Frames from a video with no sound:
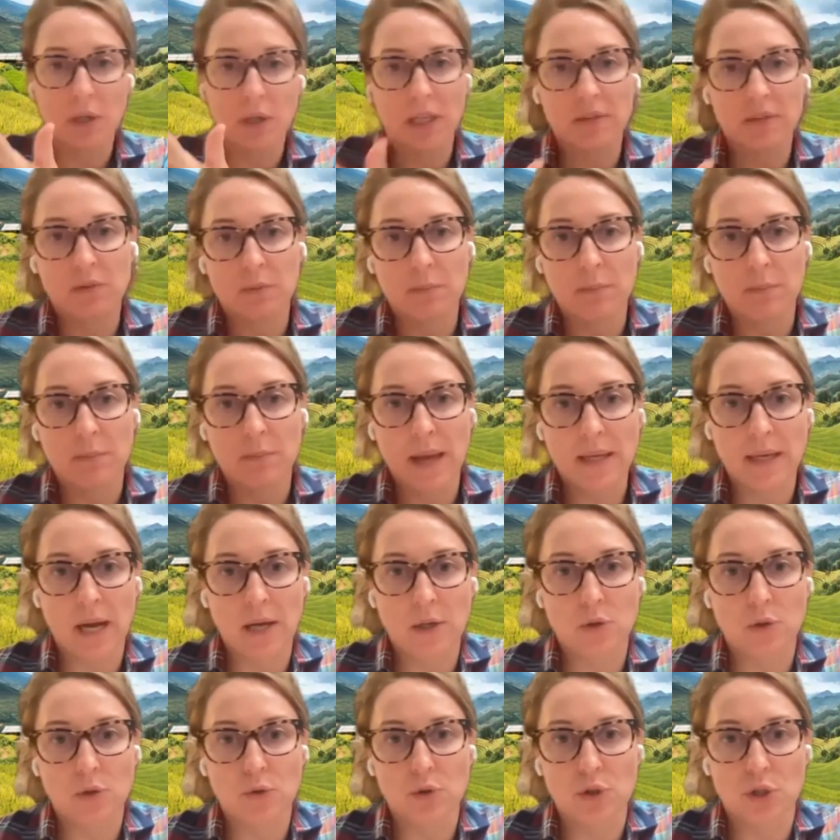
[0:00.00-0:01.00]
You can even make
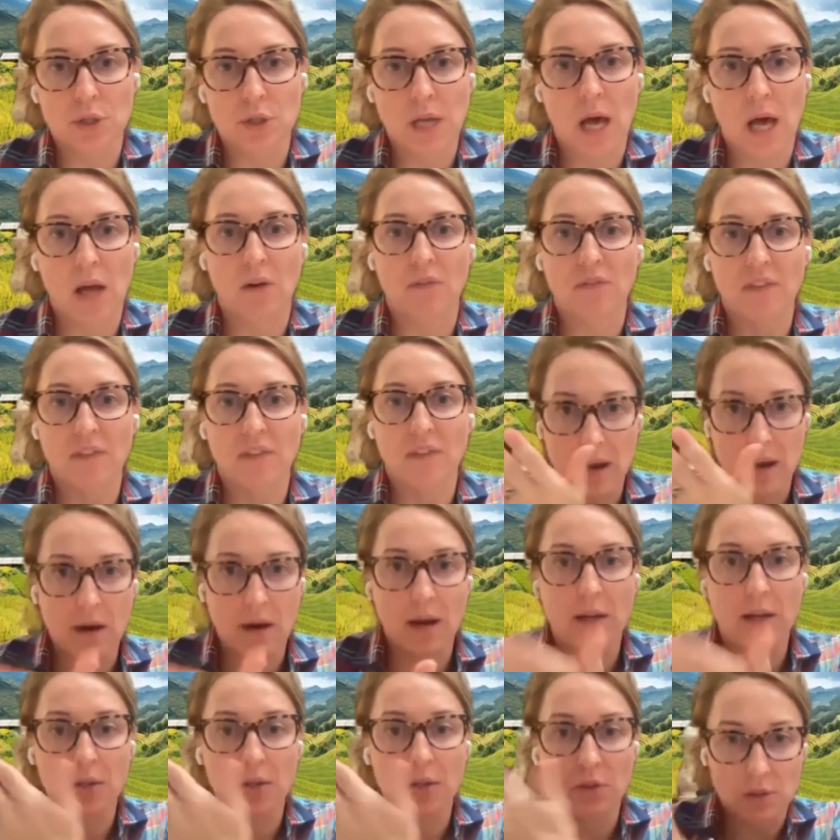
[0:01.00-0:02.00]
nitrogen out of
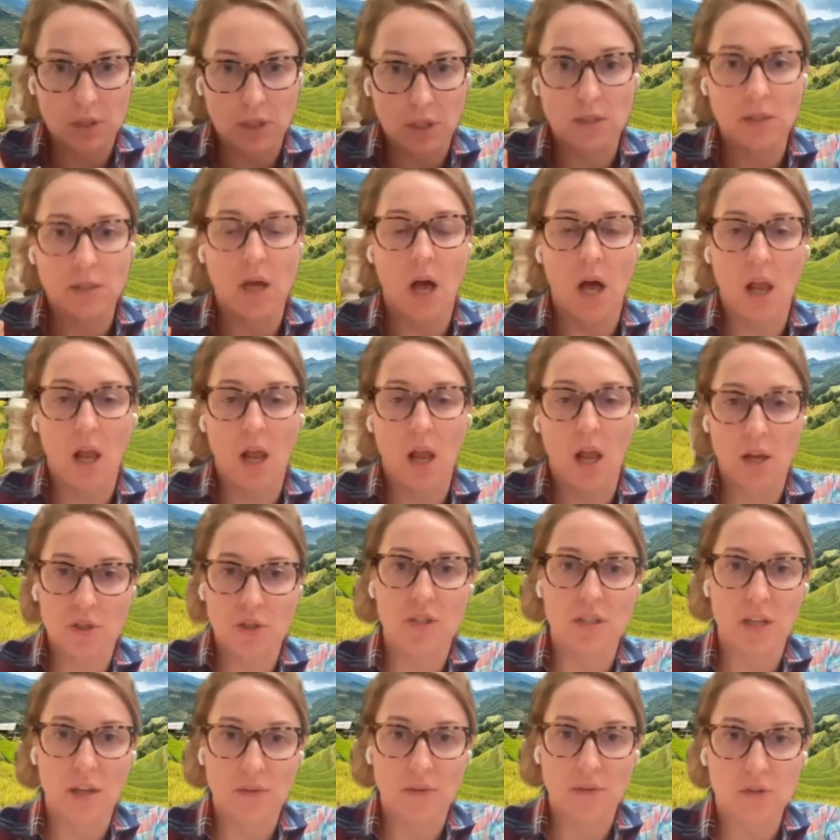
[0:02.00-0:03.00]
air and new
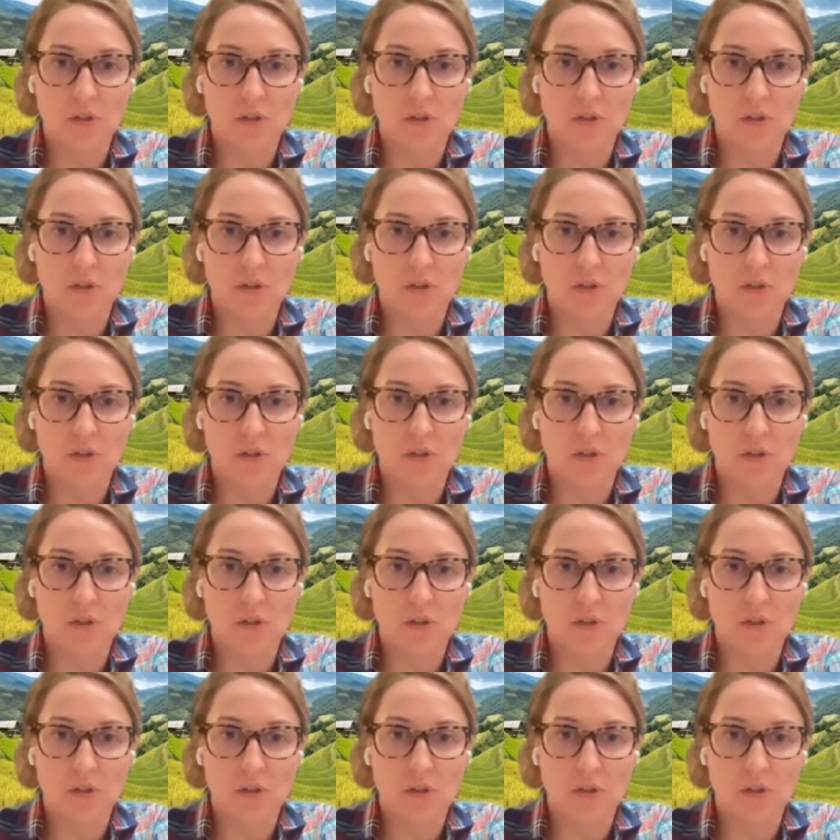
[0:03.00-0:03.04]
technologies